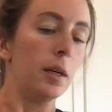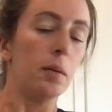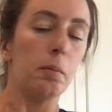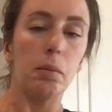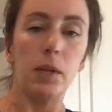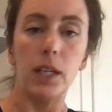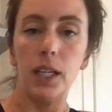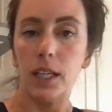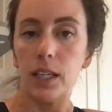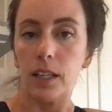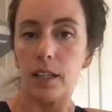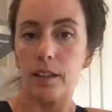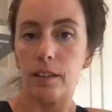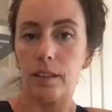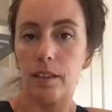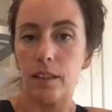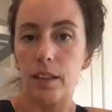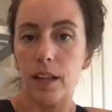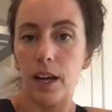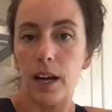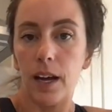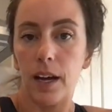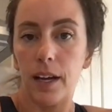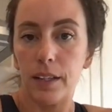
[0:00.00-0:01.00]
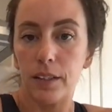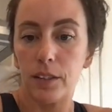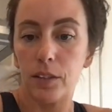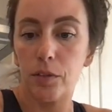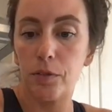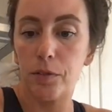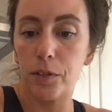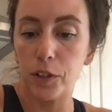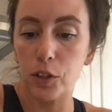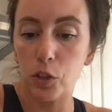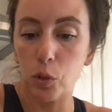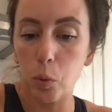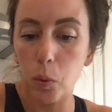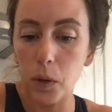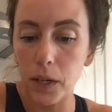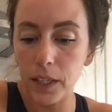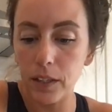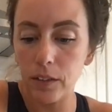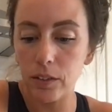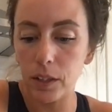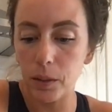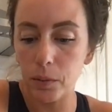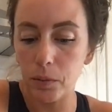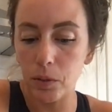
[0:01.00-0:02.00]
meaning that for
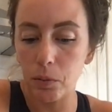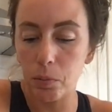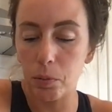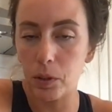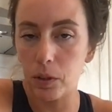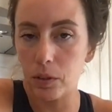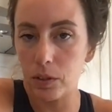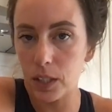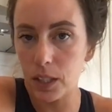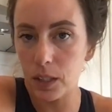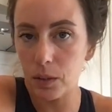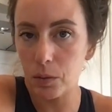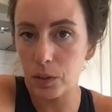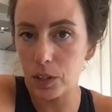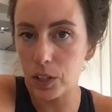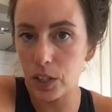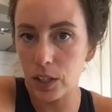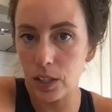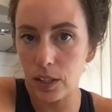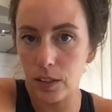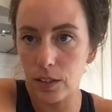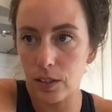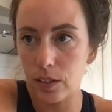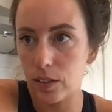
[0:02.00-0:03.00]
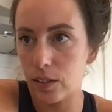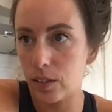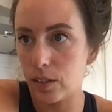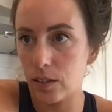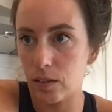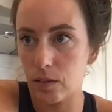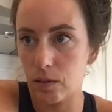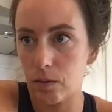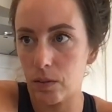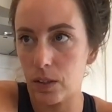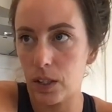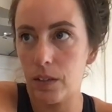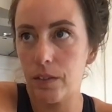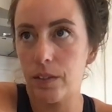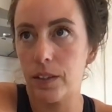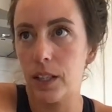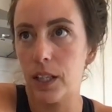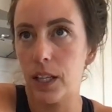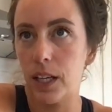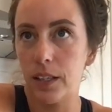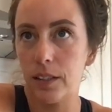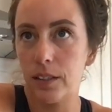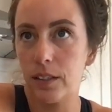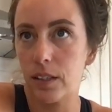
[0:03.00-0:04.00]
20 grams of protein, which is
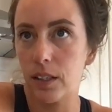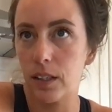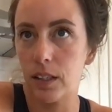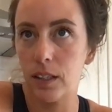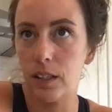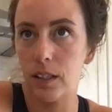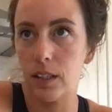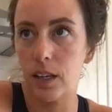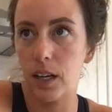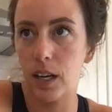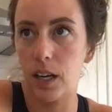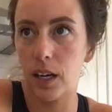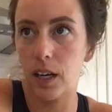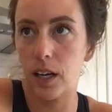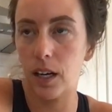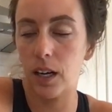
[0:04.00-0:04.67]
even less than